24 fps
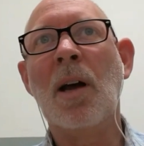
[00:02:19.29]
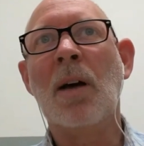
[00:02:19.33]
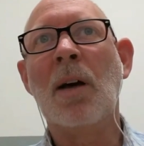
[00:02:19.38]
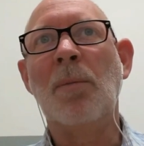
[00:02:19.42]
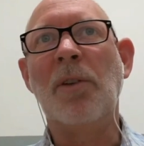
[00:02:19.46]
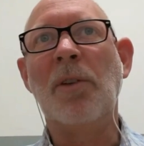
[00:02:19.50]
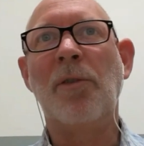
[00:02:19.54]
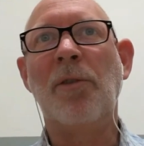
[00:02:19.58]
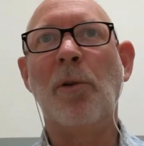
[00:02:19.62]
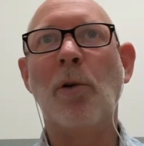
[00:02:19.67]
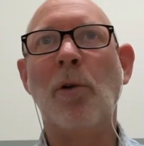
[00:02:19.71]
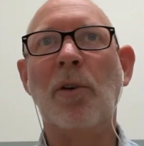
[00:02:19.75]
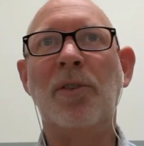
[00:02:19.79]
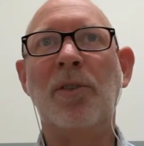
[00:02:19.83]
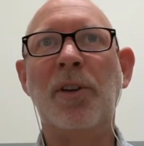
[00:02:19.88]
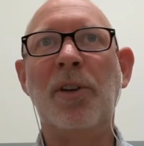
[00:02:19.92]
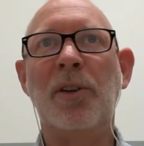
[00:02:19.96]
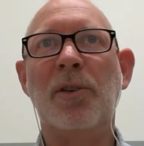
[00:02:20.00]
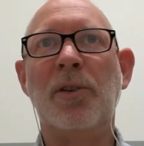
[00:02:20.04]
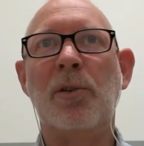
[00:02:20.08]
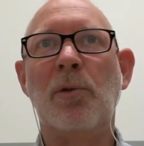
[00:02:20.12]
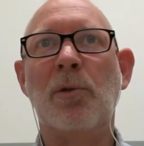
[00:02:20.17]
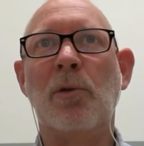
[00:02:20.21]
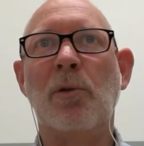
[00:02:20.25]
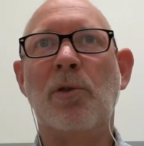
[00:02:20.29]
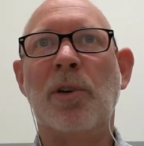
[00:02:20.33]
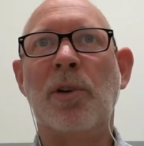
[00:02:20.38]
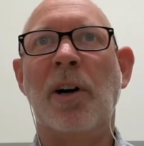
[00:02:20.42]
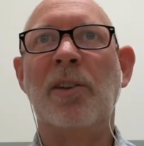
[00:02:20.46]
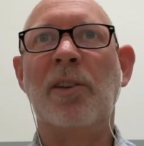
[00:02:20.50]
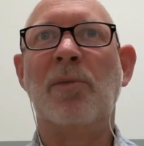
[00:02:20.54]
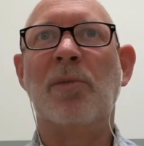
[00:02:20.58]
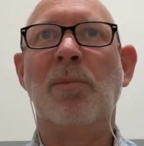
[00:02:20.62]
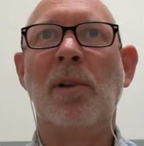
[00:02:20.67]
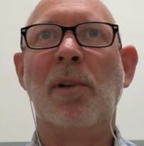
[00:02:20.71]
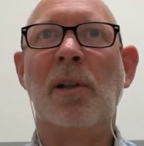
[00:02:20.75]
Before digital
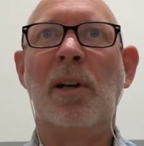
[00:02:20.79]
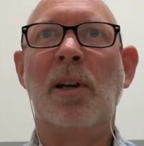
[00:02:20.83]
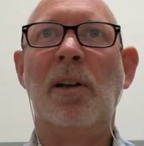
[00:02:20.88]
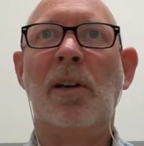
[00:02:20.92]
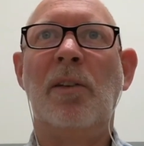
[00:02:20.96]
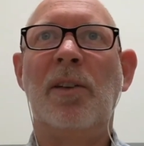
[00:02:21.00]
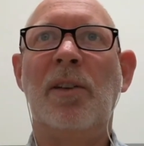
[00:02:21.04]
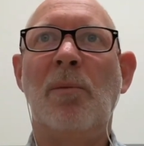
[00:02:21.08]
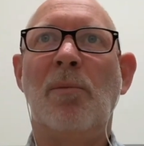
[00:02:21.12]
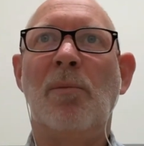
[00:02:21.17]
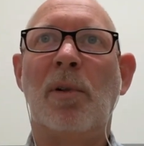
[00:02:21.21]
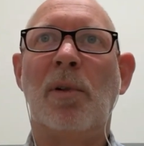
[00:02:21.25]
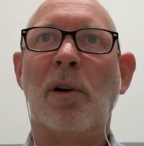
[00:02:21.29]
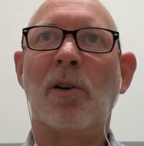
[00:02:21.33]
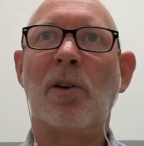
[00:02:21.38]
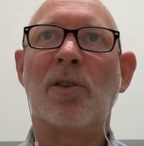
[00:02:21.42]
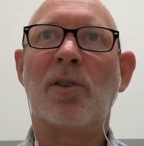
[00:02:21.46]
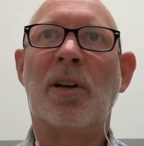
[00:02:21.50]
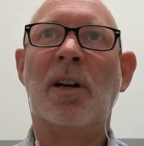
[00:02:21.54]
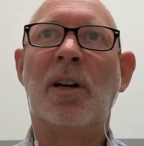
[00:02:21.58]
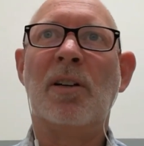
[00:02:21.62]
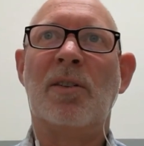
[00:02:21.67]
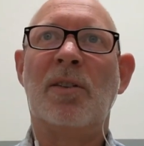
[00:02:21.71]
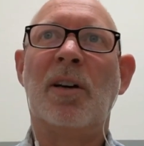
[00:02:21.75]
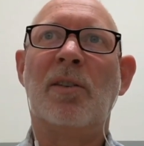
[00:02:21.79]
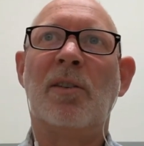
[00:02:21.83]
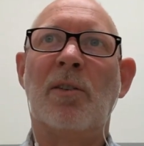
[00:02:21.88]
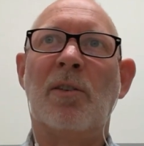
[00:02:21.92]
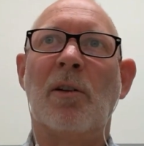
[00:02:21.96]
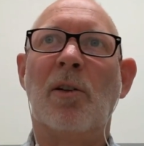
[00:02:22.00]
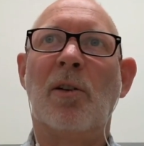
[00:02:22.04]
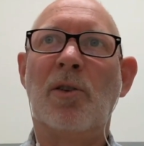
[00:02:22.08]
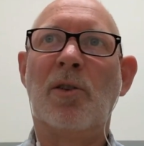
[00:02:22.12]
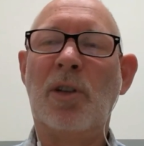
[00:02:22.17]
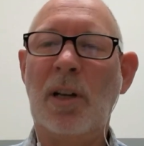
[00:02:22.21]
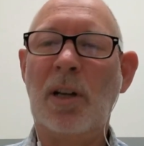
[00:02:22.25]
traceability using blockchain
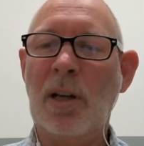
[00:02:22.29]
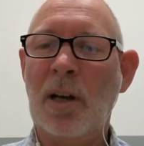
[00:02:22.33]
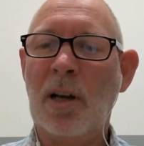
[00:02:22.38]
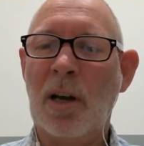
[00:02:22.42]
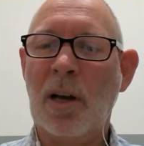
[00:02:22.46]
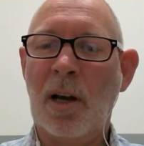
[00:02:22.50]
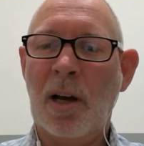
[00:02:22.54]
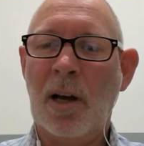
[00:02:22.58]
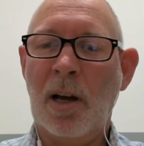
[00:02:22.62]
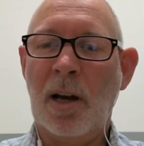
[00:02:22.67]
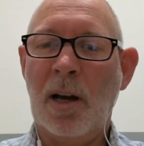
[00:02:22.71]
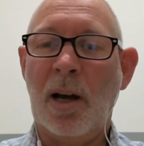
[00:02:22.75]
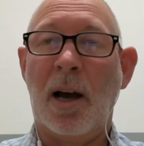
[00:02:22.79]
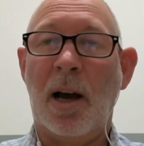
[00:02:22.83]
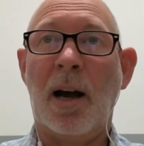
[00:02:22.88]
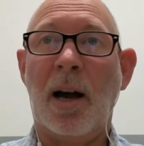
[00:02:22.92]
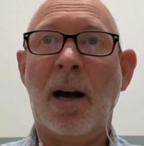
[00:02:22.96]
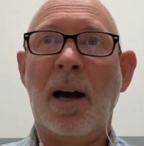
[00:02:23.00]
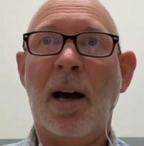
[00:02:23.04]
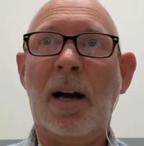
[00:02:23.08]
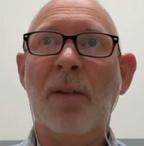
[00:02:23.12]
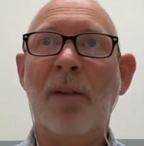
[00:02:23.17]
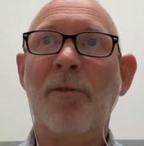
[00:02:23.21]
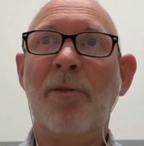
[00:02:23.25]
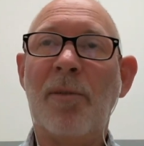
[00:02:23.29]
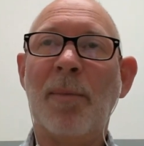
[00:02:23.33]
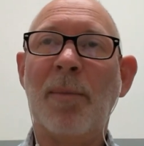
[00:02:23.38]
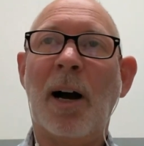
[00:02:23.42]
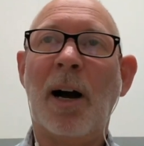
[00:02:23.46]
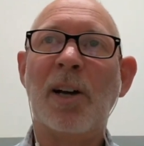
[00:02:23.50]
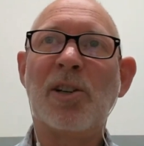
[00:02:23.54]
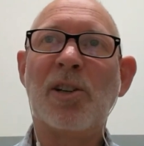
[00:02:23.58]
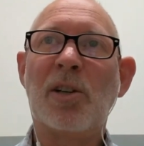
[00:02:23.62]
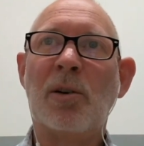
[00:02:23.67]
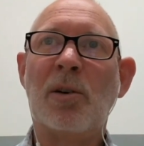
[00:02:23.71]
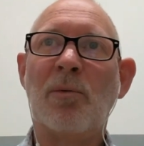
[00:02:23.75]
technology,
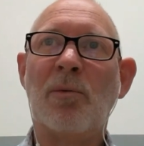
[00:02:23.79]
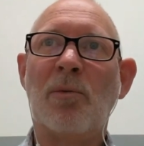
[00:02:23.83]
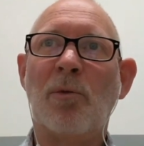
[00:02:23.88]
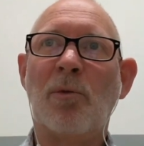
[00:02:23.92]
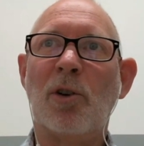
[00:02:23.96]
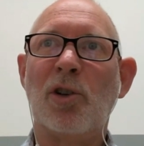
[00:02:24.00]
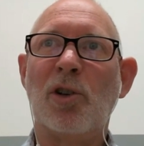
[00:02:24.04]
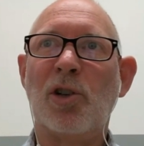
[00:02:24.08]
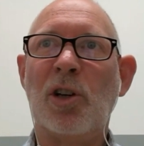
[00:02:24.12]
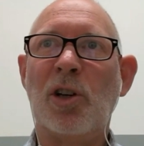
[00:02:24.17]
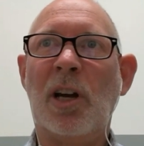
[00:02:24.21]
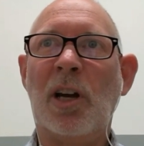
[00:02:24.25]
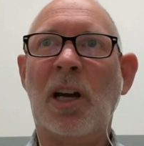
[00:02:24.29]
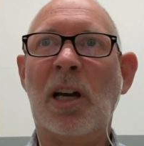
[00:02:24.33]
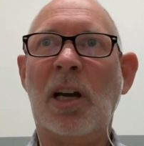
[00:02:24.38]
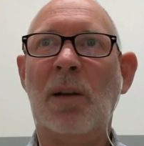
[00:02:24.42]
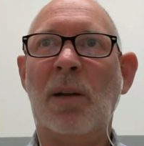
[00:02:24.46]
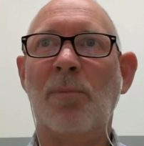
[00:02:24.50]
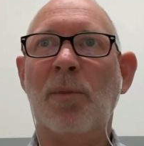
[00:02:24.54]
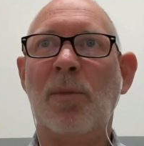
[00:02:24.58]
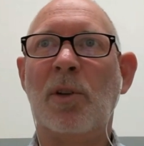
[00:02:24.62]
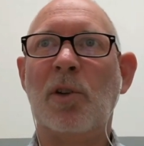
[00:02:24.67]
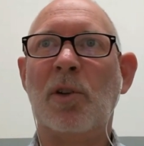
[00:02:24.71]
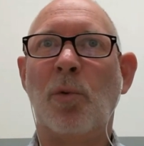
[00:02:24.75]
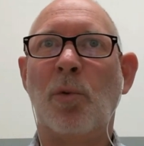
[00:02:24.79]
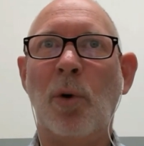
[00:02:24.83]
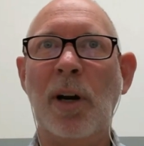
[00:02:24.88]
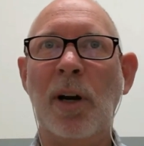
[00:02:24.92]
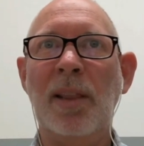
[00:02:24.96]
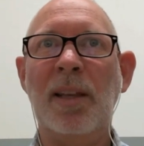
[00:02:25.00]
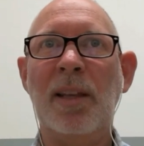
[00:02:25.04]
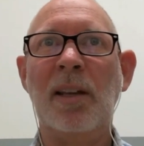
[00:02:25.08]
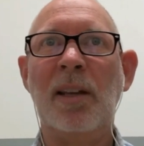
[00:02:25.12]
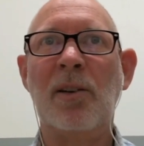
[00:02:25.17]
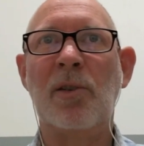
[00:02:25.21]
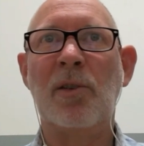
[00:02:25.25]
information was shared
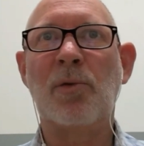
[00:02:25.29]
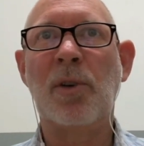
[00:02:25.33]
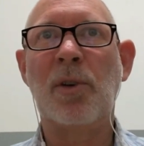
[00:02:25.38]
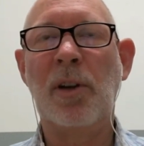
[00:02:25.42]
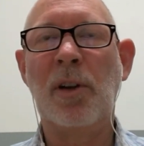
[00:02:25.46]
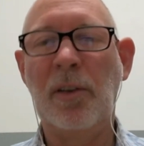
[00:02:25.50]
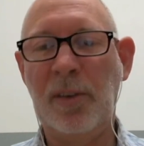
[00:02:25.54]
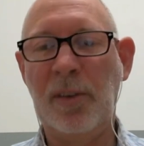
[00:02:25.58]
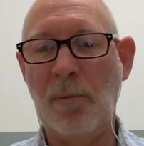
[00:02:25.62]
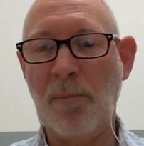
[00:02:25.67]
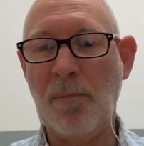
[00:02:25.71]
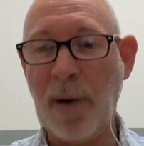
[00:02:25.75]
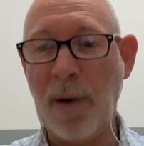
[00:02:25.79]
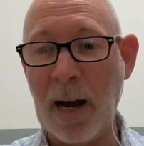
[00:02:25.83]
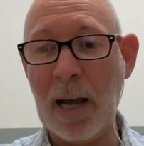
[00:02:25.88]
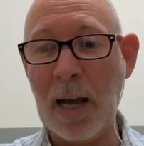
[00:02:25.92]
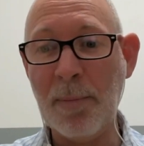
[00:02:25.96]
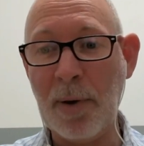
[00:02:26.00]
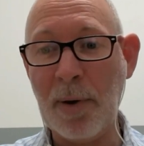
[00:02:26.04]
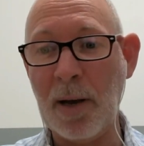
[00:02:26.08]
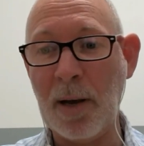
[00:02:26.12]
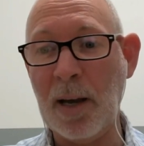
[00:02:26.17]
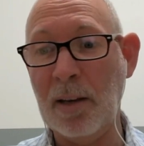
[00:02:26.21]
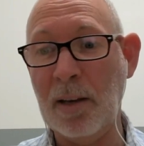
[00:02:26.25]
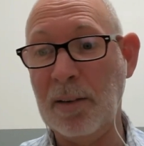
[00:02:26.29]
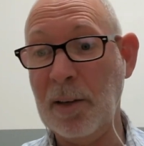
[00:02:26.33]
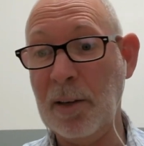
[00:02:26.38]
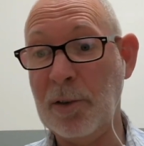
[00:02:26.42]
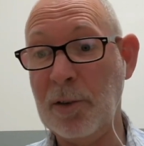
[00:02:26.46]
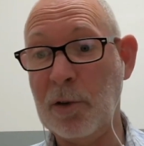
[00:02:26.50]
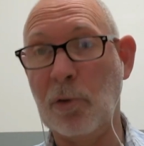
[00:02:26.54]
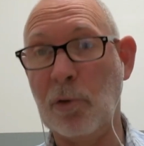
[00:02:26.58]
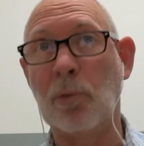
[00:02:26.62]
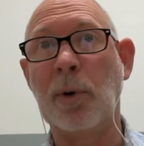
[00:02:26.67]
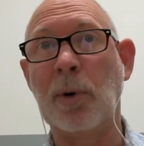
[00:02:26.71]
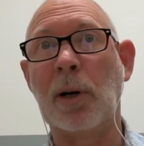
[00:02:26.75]
between the industry using paper and
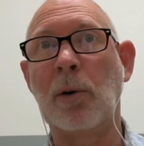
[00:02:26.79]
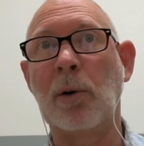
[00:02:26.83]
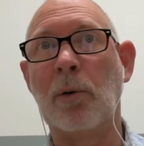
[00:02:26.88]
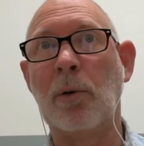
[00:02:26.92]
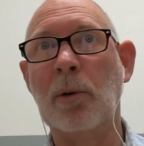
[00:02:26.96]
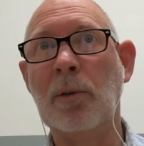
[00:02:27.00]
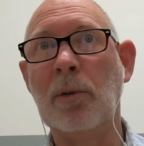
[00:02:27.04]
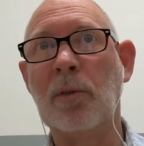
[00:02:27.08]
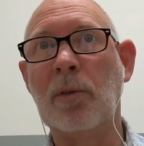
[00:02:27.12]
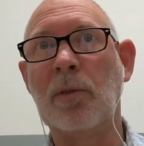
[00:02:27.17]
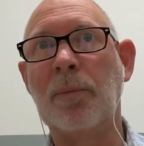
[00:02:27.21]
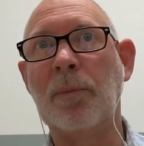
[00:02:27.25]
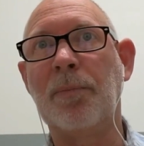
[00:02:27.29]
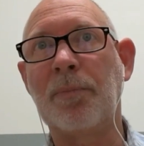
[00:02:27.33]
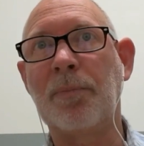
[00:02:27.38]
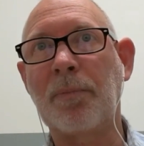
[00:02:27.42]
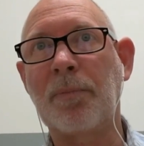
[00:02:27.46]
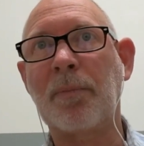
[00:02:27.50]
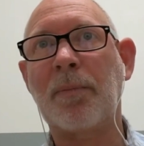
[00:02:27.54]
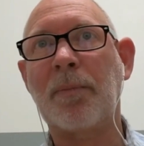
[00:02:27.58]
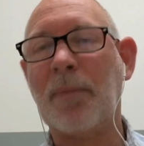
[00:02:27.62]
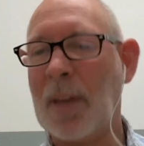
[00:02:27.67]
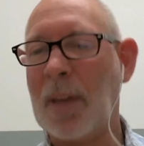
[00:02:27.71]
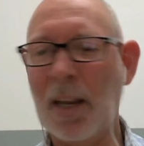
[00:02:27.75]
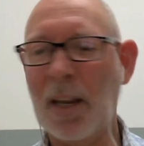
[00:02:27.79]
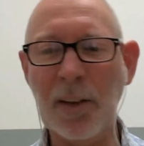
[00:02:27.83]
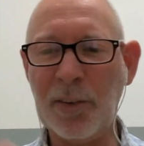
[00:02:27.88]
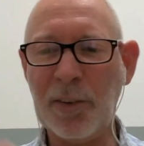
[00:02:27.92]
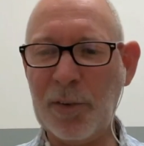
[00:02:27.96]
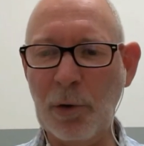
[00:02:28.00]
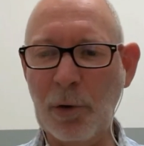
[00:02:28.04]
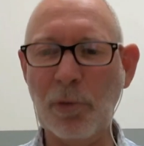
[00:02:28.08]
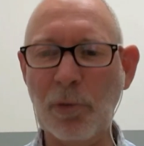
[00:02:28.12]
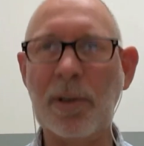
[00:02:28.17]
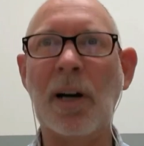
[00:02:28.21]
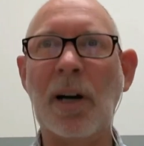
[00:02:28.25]
digital records, and it's
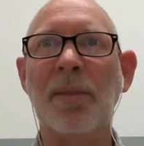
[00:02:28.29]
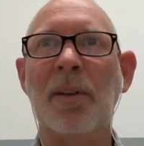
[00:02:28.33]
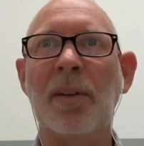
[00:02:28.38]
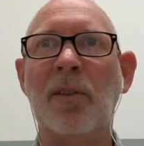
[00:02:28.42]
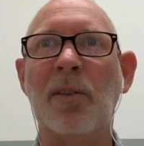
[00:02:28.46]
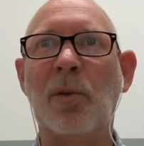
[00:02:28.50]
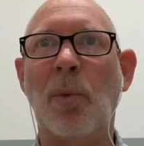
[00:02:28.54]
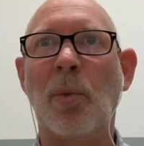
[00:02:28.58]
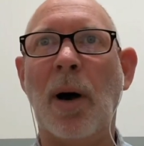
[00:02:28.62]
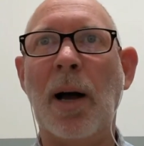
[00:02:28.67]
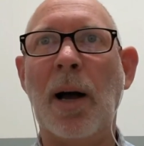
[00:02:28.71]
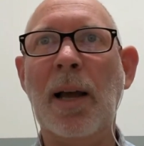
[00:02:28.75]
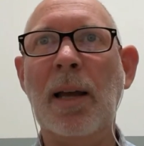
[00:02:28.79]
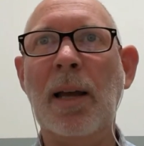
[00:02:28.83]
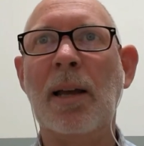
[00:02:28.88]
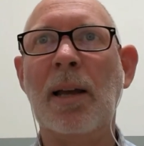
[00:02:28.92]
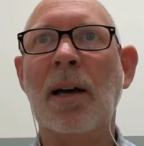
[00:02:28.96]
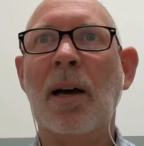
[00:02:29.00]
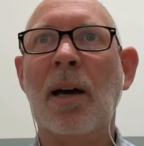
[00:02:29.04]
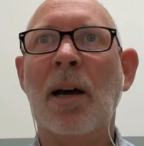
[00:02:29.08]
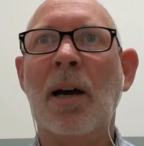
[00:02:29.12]
still done this way.